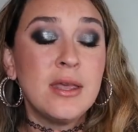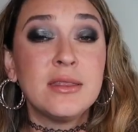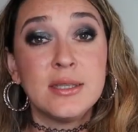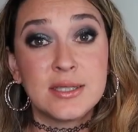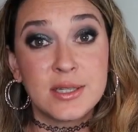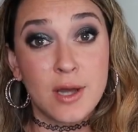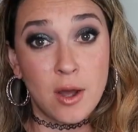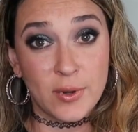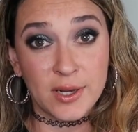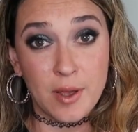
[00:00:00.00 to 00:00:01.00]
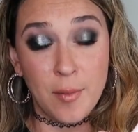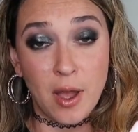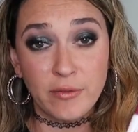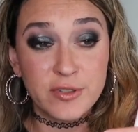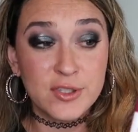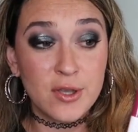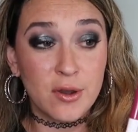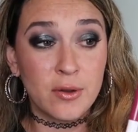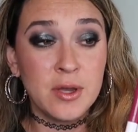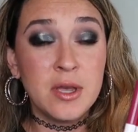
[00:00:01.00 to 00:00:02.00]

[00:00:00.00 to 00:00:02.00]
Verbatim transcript: These did not want to come off. So